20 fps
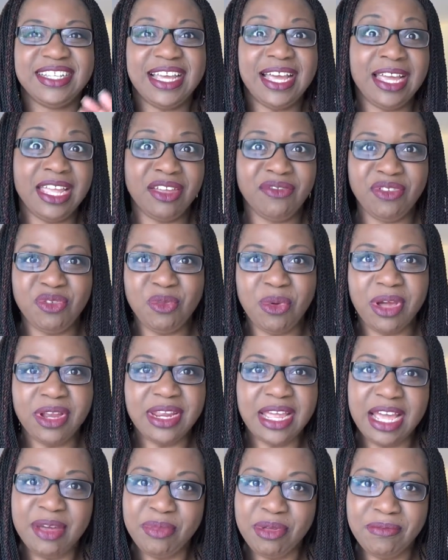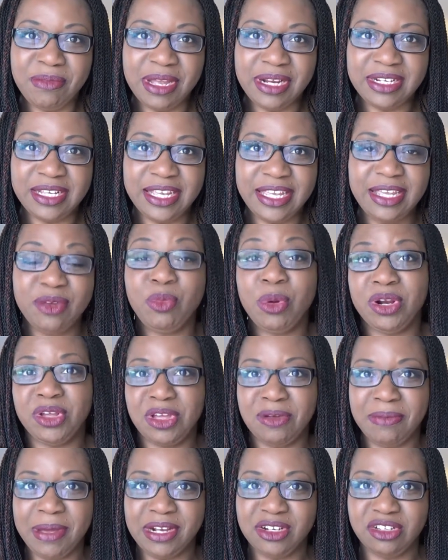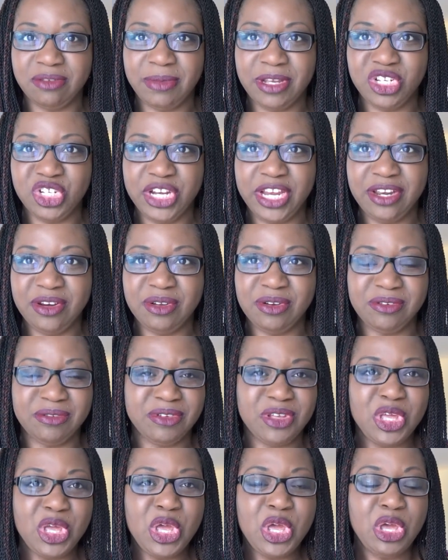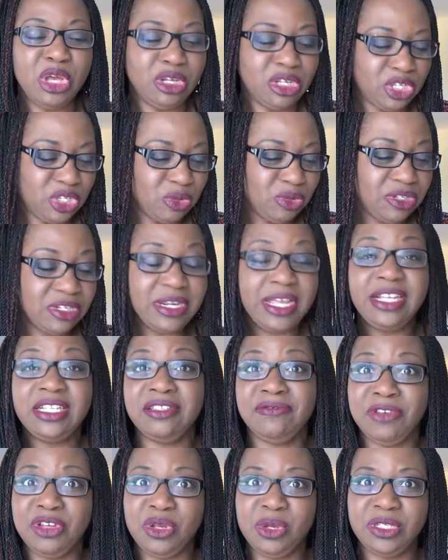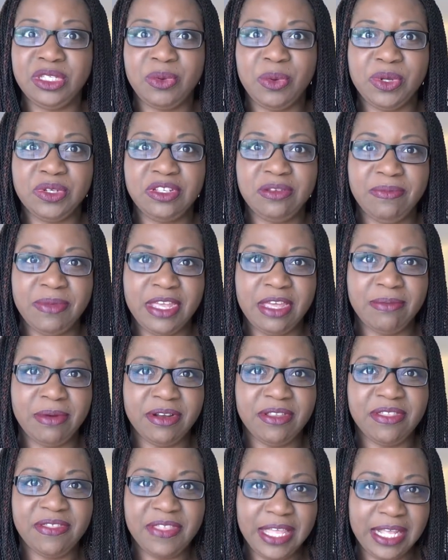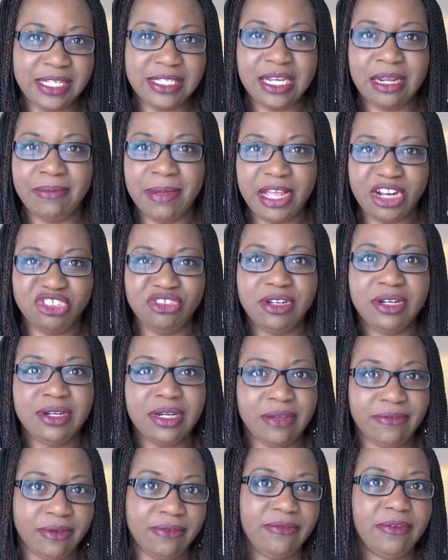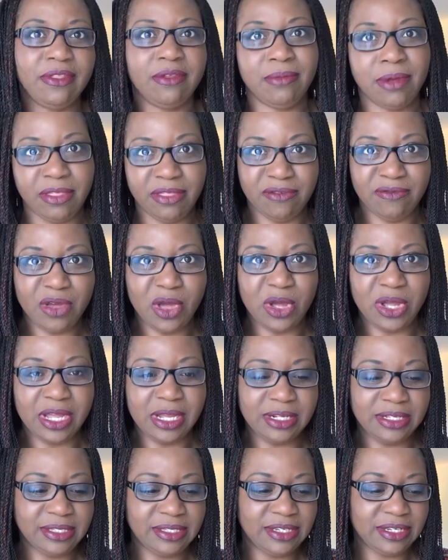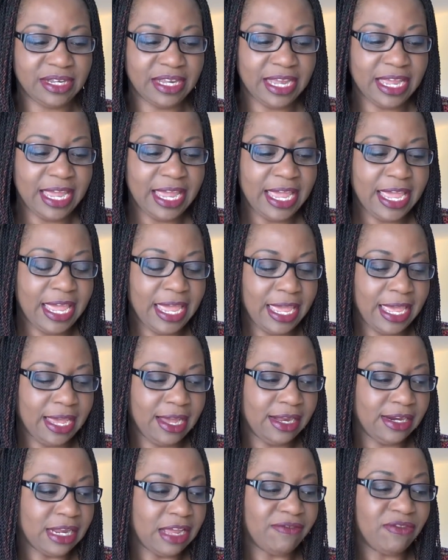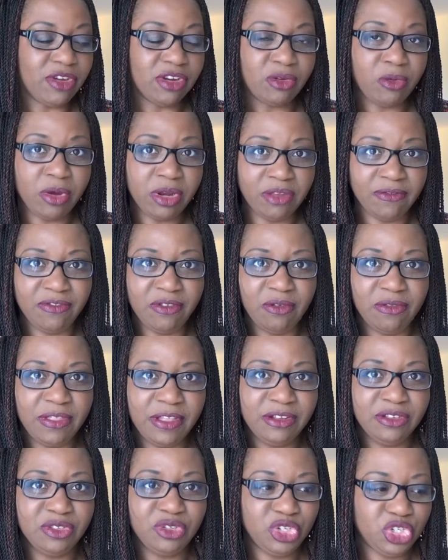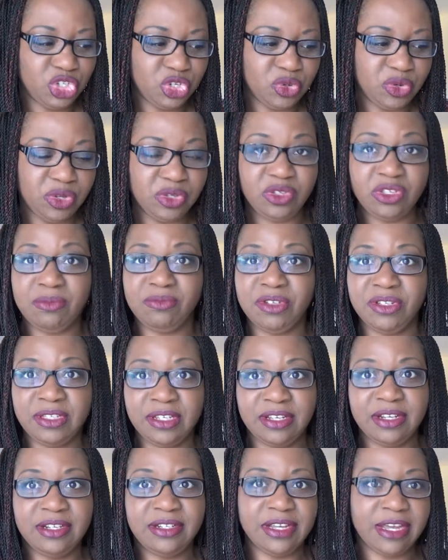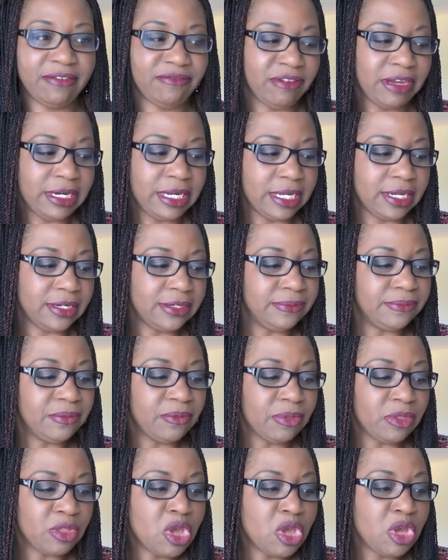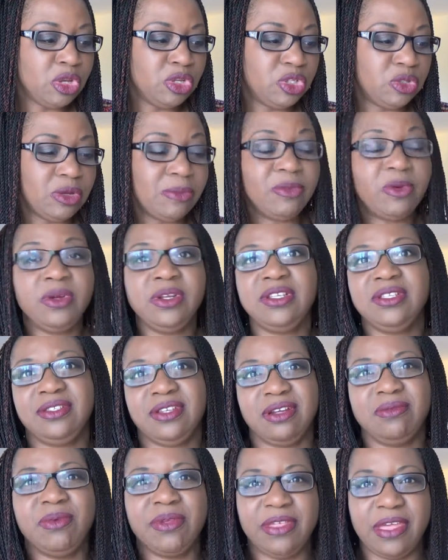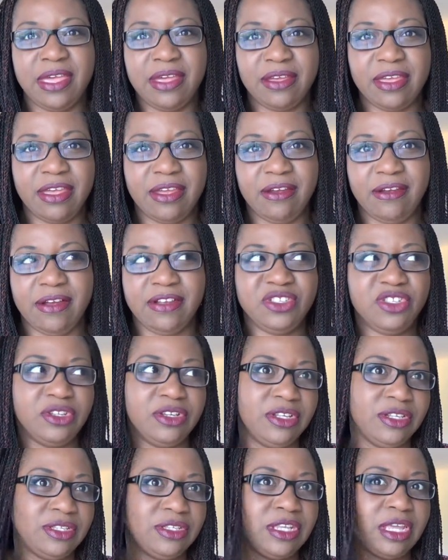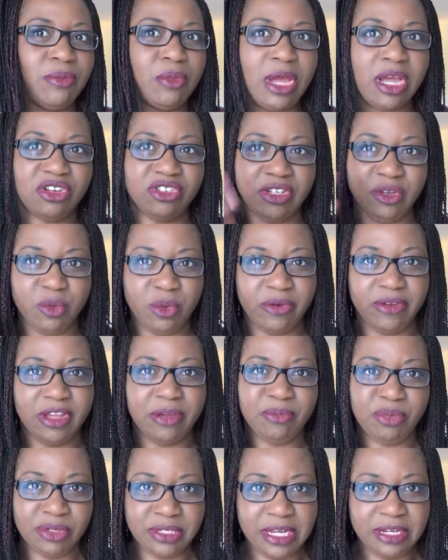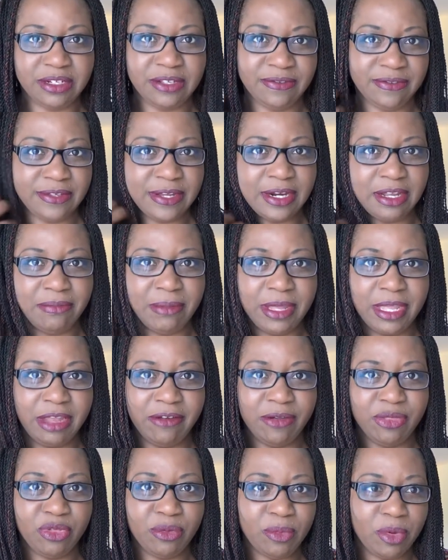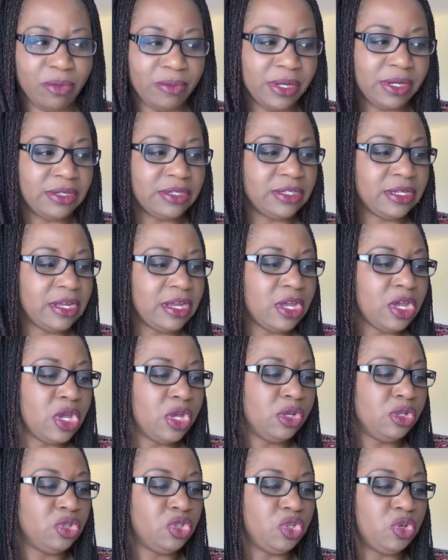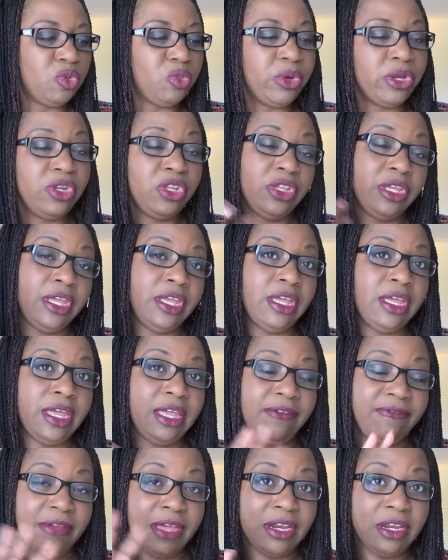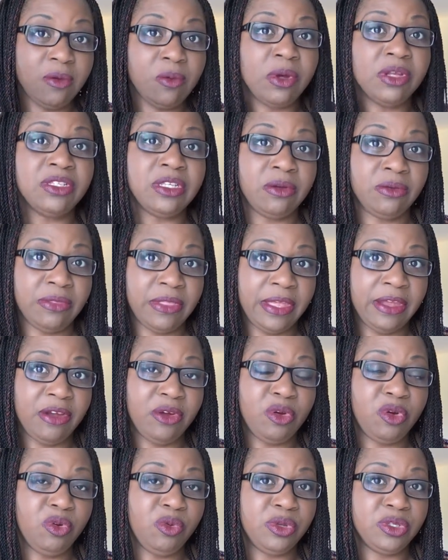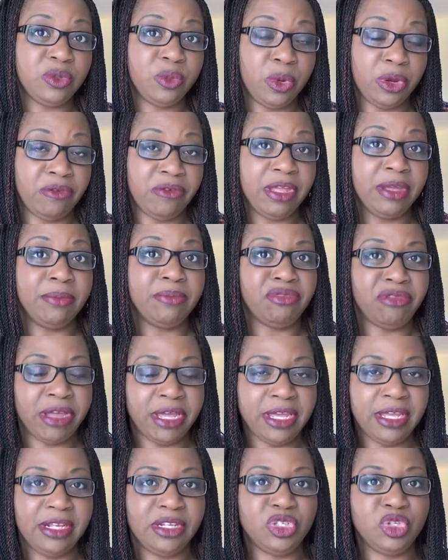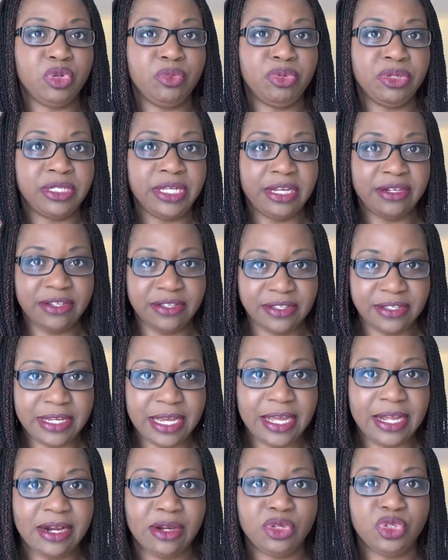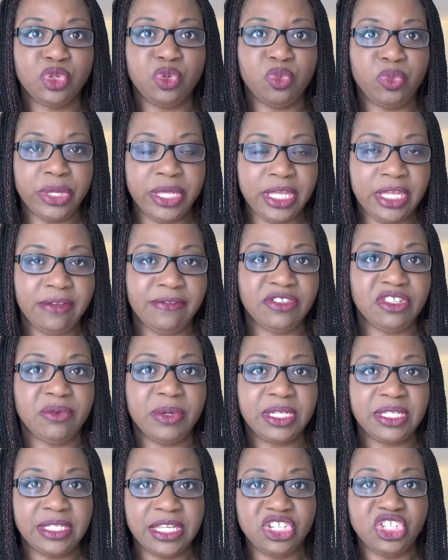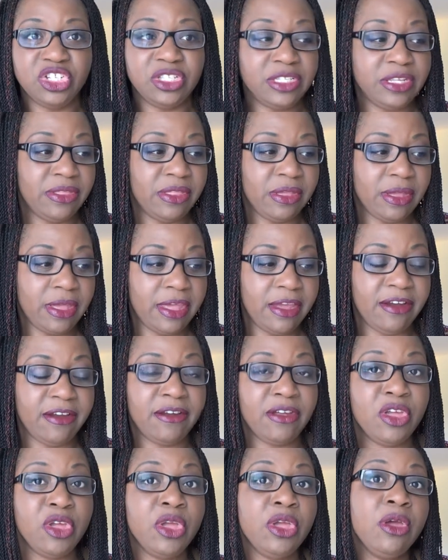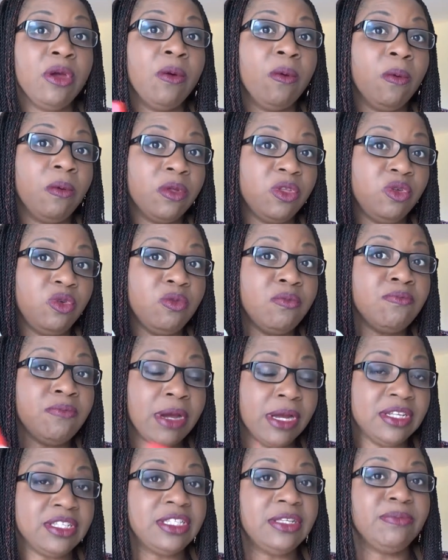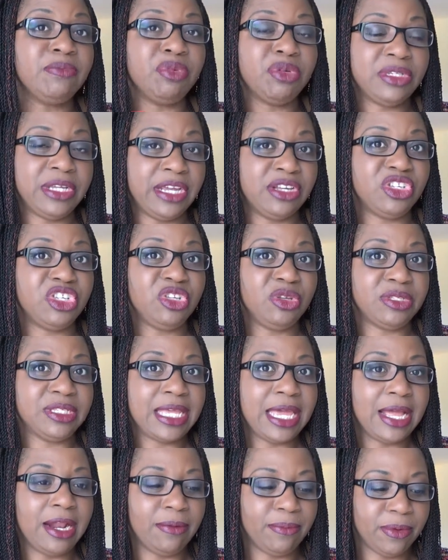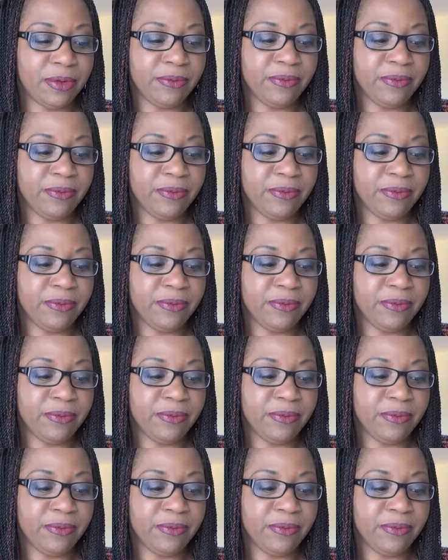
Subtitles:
Hi everyone, happy Monday. Welcome back to my channel. So today's video is going to be about things that I'm actually loving for the month of August. And I've got quite a few things to show you, so I'm just going to dive right in. So I'm going to start with hair care. As you can see, I'm actually wearing a protective style in my hair at the moment. So if anyone's out there who is wearing braids or protective styles or weaves or extensions in their hair, you must protect your scalp.